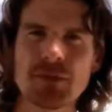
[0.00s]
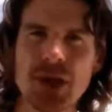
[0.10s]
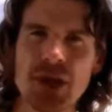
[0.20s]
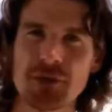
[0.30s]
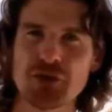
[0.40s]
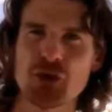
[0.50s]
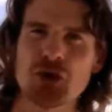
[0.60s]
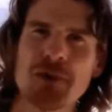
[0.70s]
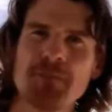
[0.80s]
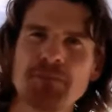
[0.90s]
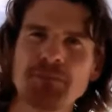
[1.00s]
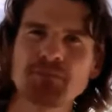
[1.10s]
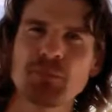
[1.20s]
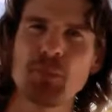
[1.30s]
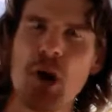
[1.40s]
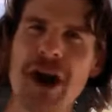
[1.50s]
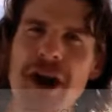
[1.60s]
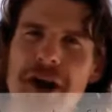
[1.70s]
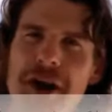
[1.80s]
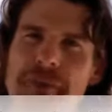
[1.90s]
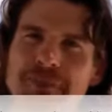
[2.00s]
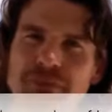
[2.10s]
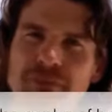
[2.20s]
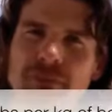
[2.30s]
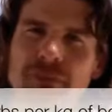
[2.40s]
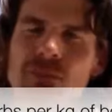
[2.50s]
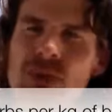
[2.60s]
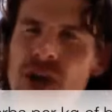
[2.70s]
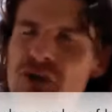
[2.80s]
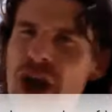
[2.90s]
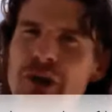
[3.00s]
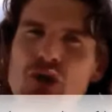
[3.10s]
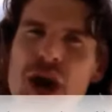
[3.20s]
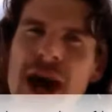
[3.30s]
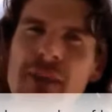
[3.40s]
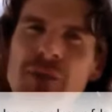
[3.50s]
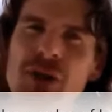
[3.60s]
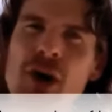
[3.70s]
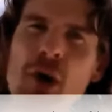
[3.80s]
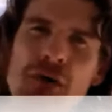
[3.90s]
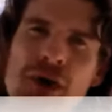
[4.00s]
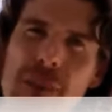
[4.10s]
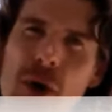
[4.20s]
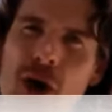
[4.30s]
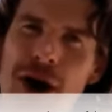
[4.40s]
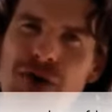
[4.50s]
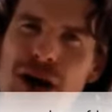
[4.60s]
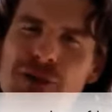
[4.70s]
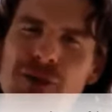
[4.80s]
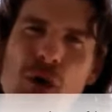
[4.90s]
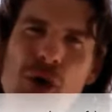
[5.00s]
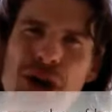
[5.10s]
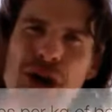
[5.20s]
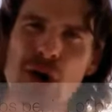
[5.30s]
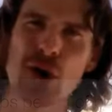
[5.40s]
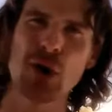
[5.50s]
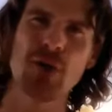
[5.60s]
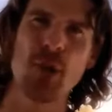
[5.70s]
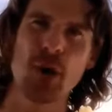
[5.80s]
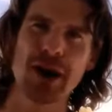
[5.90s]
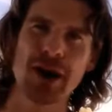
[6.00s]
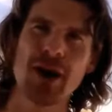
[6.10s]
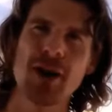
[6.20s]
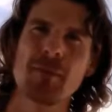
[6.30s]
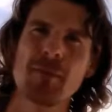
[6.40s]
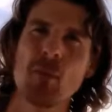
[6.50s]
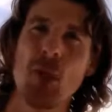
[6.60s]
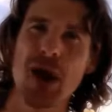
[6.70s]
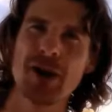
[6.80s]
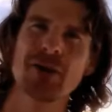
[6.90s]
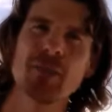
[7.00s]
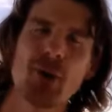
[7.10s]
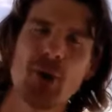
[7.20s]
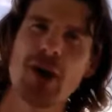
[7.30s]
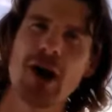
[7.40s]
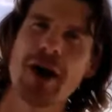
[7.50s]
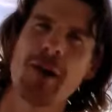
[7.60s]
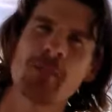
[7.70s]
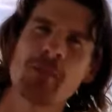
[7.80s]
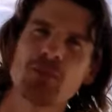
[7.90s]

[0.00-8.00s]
Get enough sugar by eating 10 grams of carbohydrates per kilo of body weight per day.